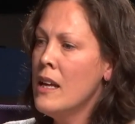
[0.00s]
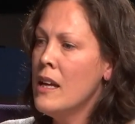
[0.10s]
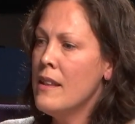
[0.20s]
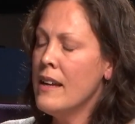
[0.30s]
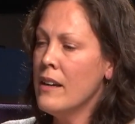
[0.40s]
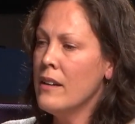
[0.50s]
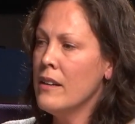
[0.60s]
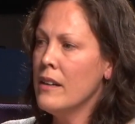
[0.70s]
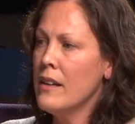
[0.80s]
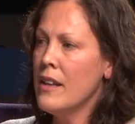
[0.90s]

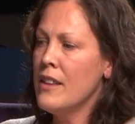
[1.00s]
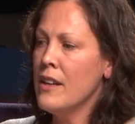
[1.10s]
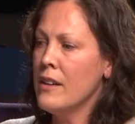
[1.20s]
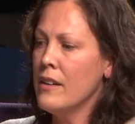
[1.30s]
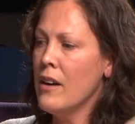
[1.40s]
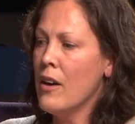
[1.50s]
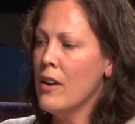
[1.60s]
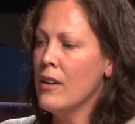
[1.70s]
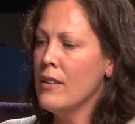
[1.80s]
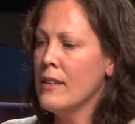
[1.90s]
there
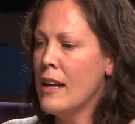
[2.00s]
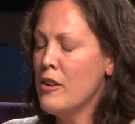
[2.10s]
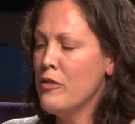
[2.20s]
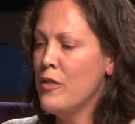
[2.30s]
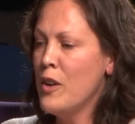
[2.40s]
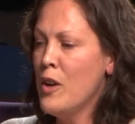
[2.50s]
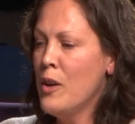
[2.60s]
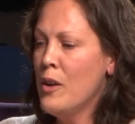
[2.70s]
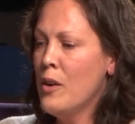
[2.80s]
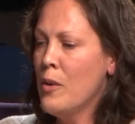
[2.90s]
are a lot of
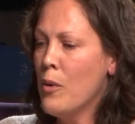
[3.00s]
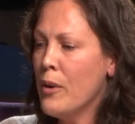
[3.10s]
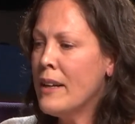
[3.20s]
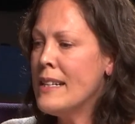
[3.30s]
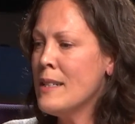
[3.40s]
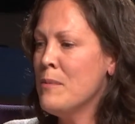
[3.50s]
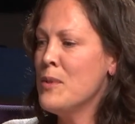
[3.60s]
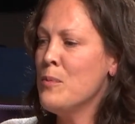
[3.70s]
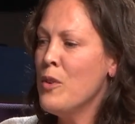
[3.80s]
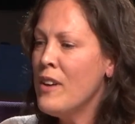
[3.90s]
organisms
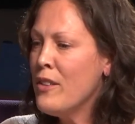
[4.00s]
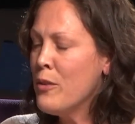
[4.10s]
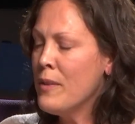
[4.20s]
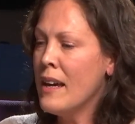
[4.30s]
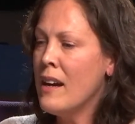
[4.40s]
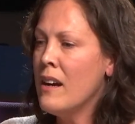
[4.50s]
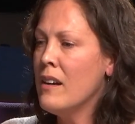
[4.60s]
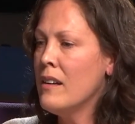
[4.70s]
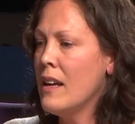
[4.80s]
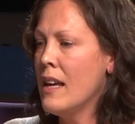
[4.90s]
moving through
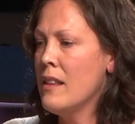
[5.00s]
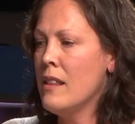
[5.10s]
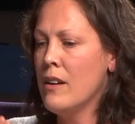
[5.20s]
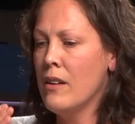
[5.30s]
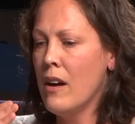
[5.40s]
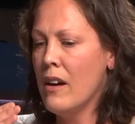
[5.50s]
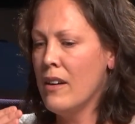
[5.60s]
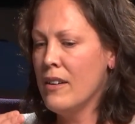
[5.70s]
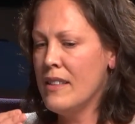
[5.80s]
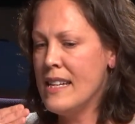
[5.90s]
there. There
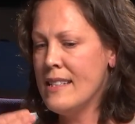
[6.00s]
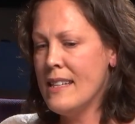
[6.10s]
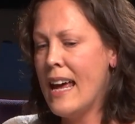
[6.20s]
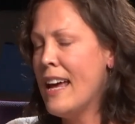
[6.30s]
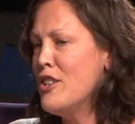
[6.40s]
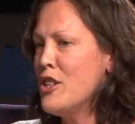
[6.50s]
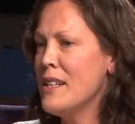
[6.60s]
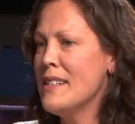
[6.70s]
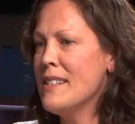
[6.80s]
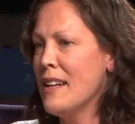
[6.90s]
are these
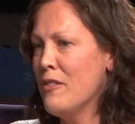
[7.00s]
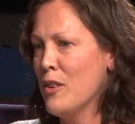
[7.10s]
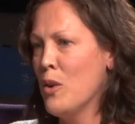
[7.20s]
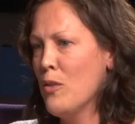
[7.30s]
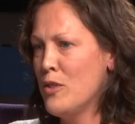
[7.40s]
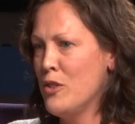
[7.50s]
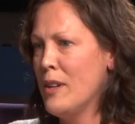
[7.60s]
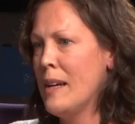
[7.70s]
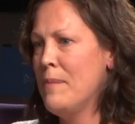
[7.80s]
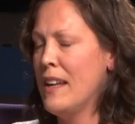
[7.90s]
edges of the Gulf
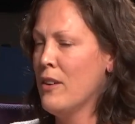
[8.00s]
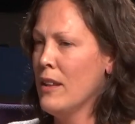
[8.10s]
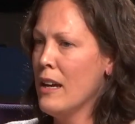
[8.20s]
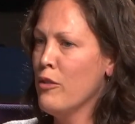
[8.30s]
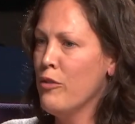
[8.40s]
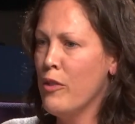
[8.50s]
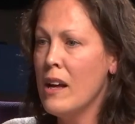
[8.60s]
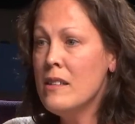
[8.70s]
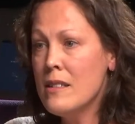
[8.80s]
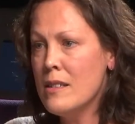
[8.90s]
Stream that are like
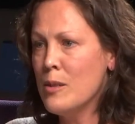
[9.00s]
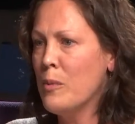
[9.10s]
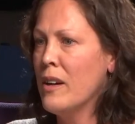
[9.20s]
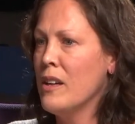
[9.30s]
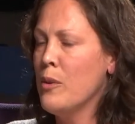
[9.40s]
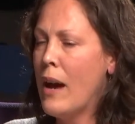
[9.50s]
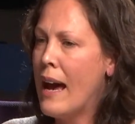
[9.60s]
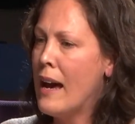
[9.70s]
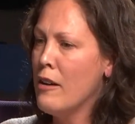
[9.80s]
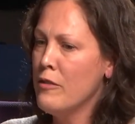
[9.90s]
fronts where you
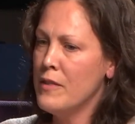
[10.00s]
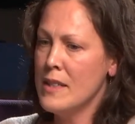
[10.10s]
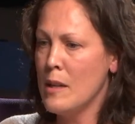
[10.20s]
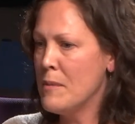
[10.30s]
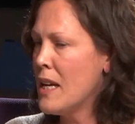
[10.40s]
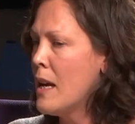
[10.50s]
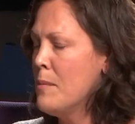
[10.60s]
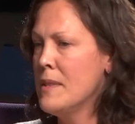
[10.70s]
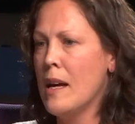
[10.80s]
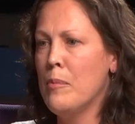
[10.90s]
have
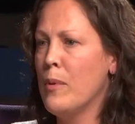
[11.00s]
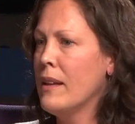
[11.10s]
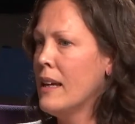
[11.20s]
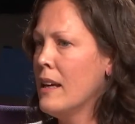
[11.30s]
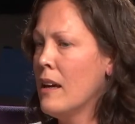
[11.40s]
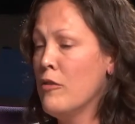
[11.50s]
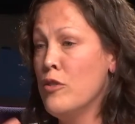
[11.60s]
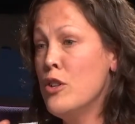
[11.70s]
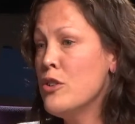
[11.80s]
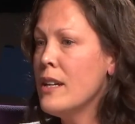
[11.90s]
sometimes upwelling of
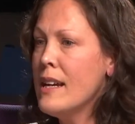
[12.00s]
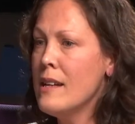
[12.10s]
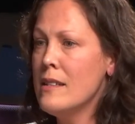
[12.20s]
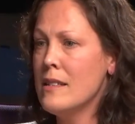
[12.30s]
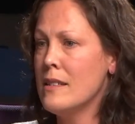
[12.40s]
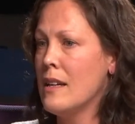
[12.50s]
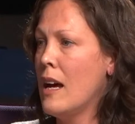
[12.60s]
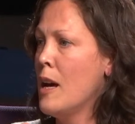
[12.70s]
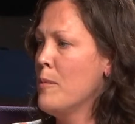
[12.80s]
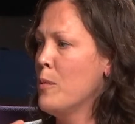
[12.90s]
nutrients,
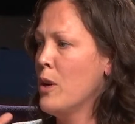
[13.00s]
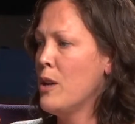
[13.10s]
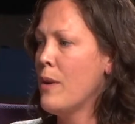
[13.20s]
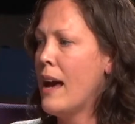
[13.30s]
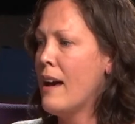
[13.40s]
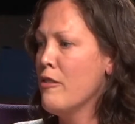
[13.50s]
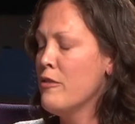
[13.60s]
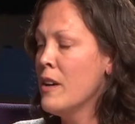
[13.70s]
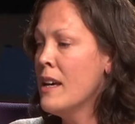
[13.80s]
where you have